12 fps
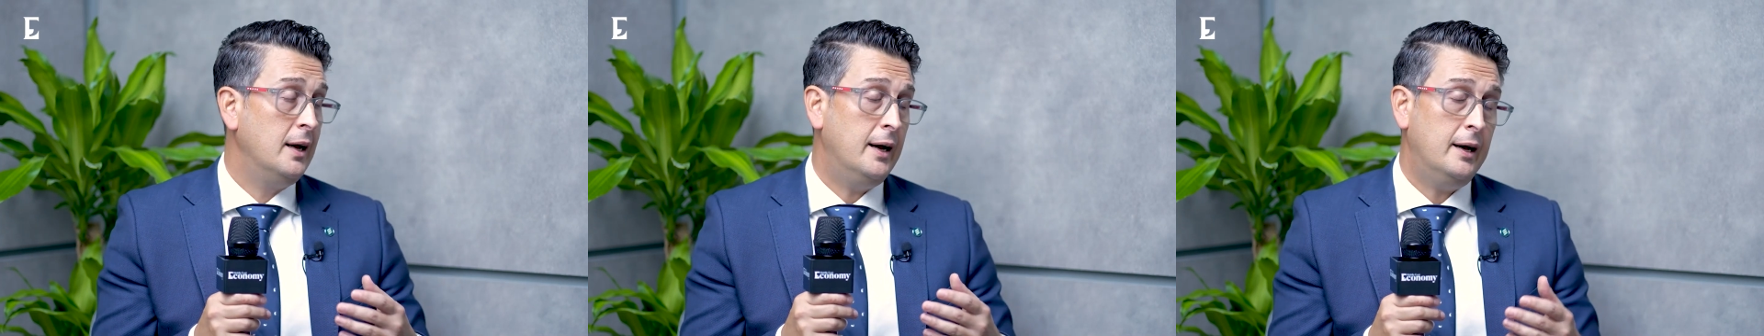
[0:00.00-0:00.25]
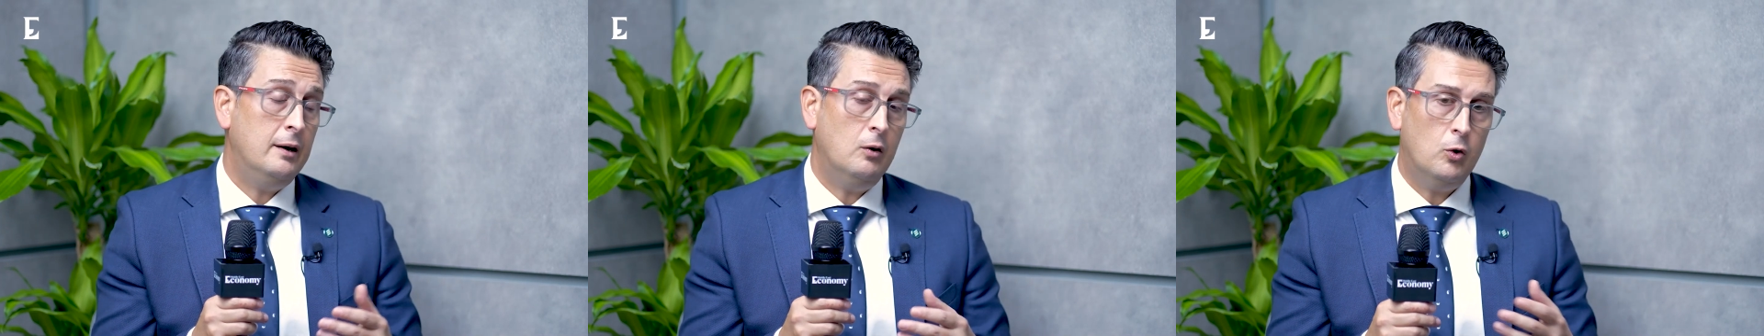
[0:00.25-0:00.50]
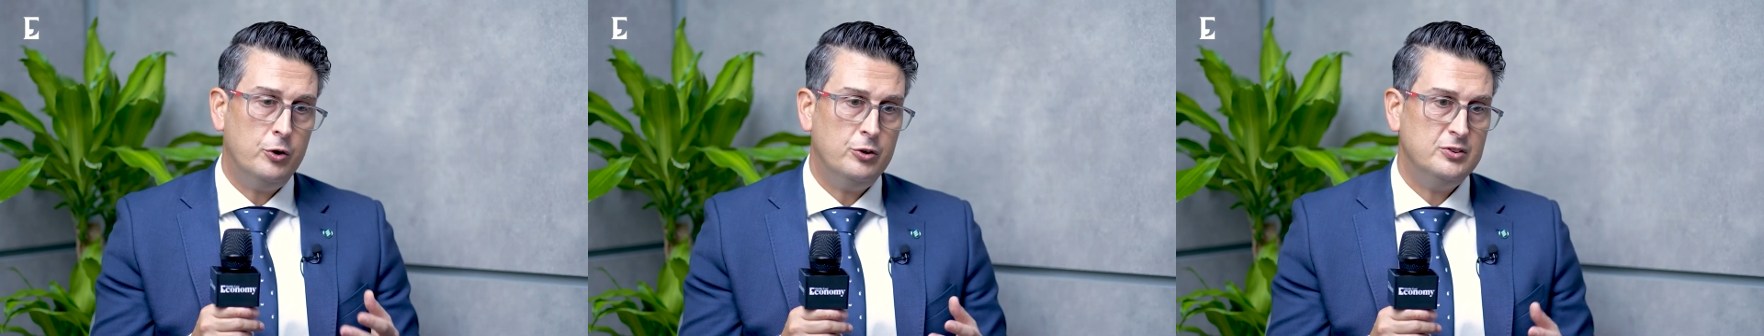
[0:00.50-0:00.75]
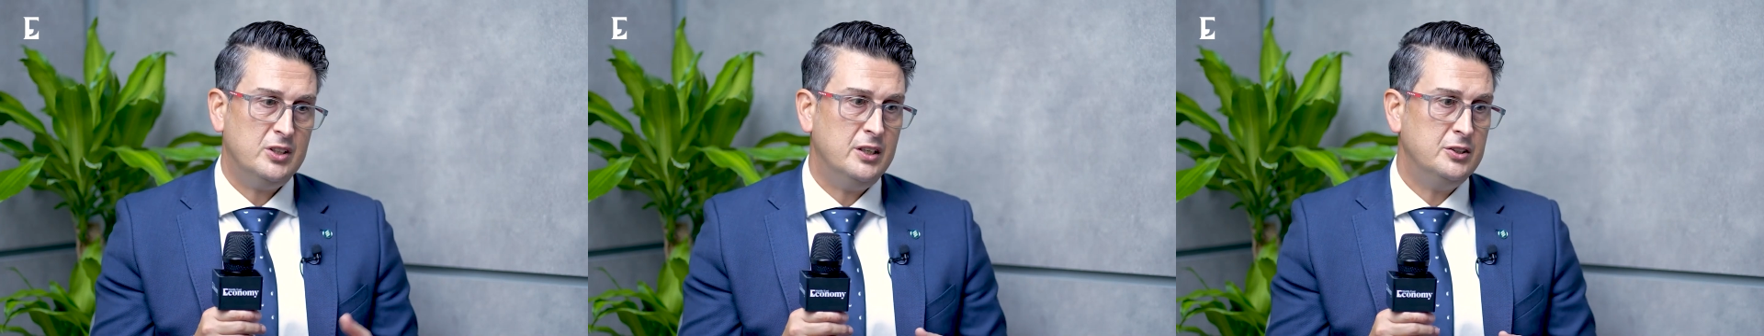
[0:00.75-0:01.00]
uh,
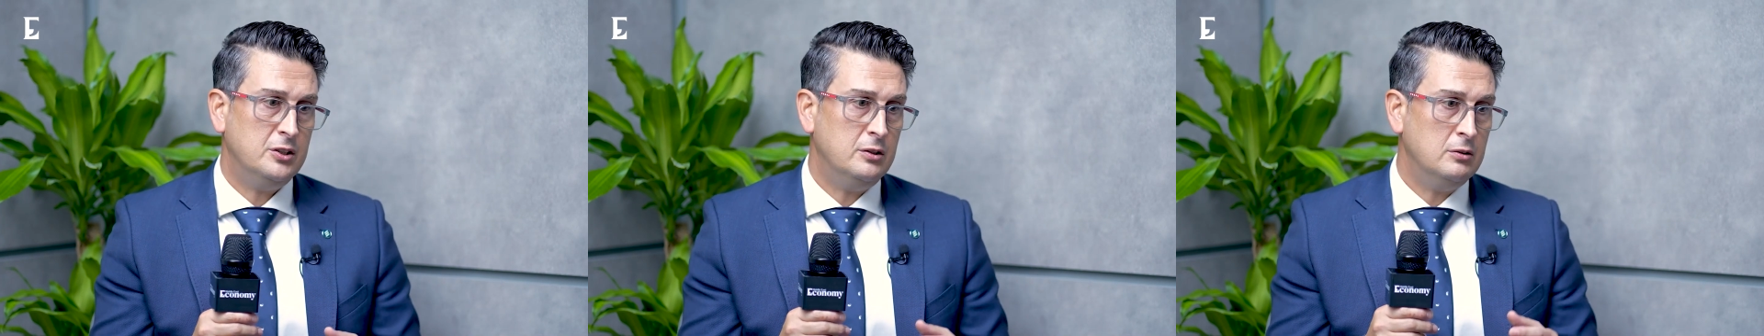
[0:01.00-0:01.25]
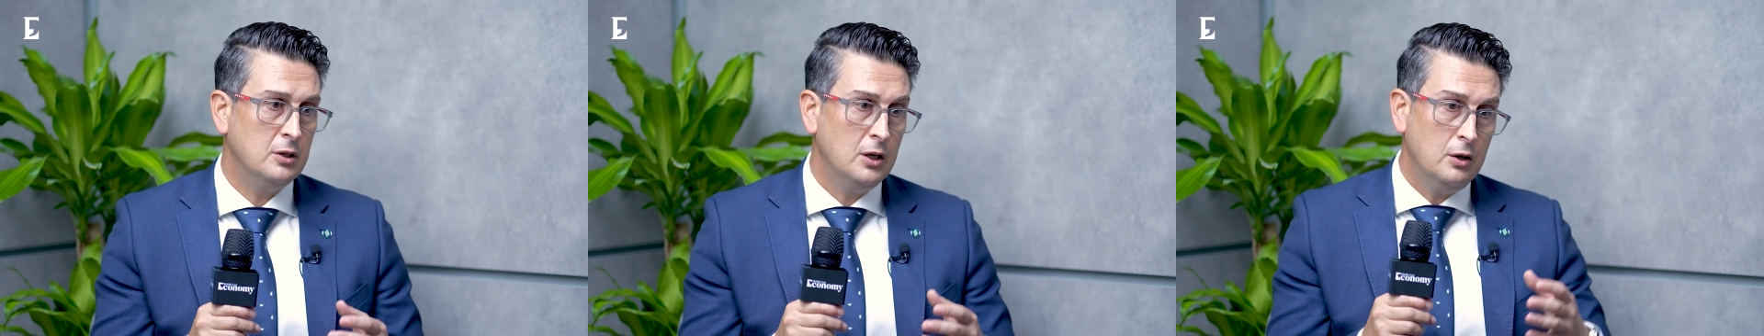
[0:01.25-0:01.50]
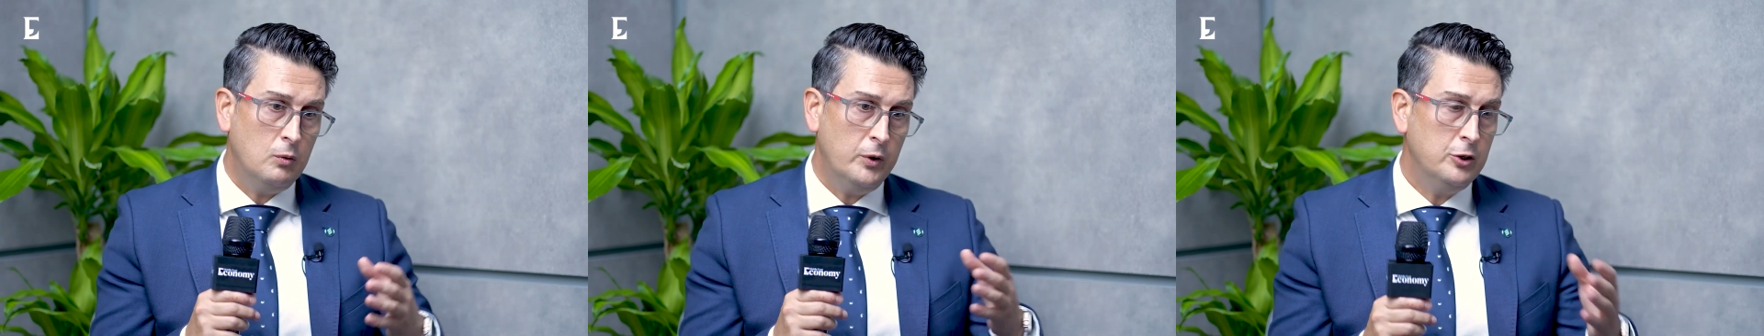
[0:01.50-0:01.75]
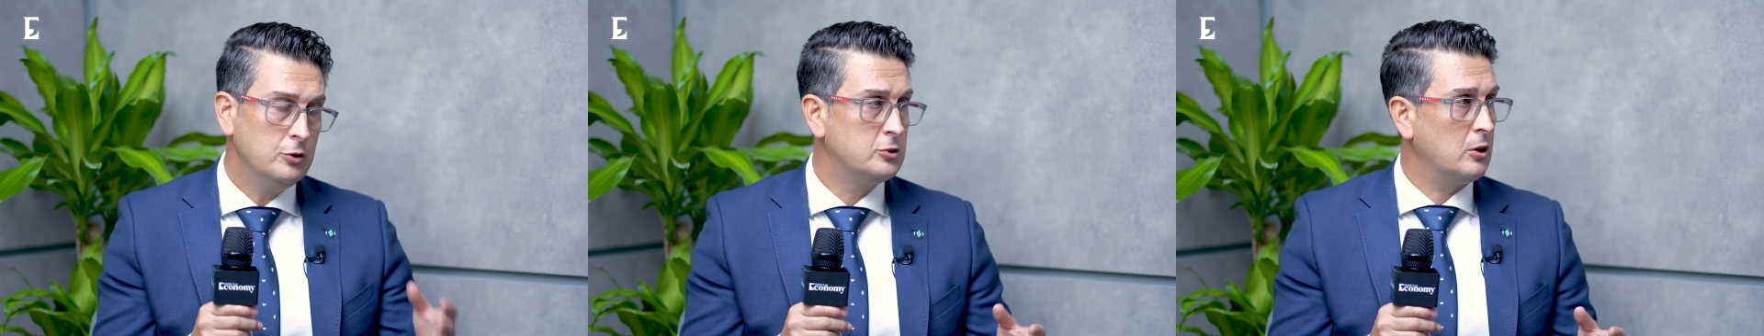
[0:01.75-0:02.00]
organization,
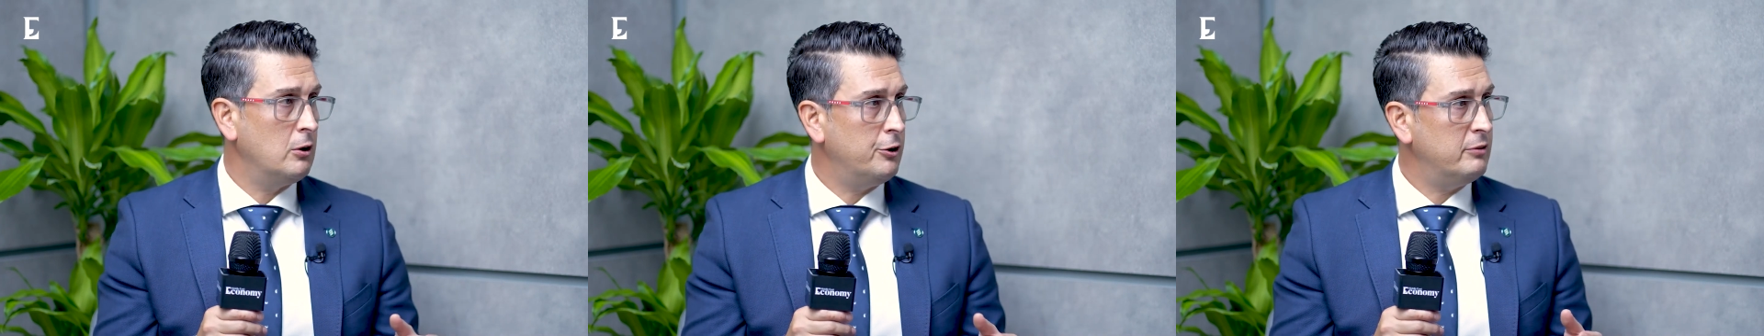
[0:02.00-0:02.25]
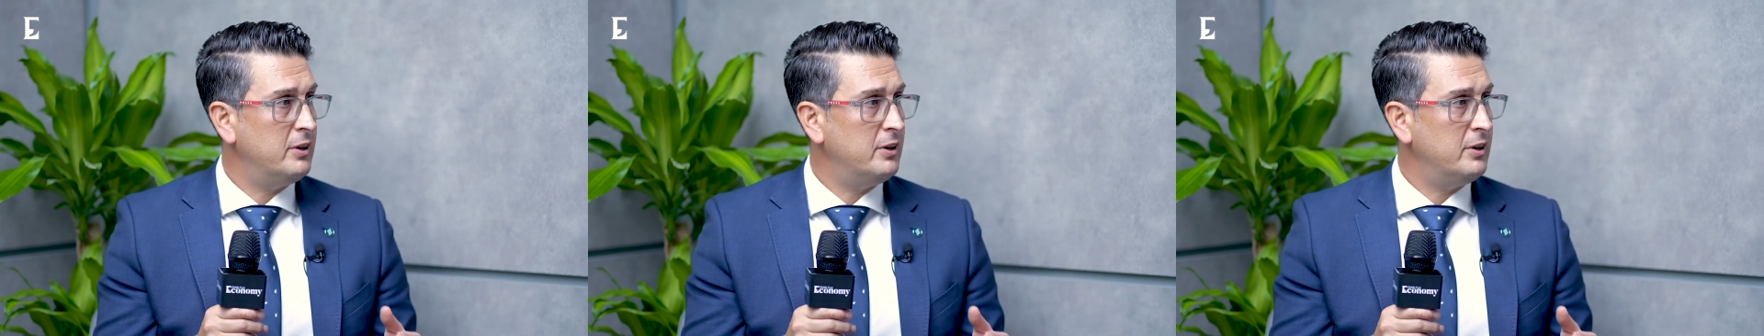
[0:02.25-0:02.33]
we use a lot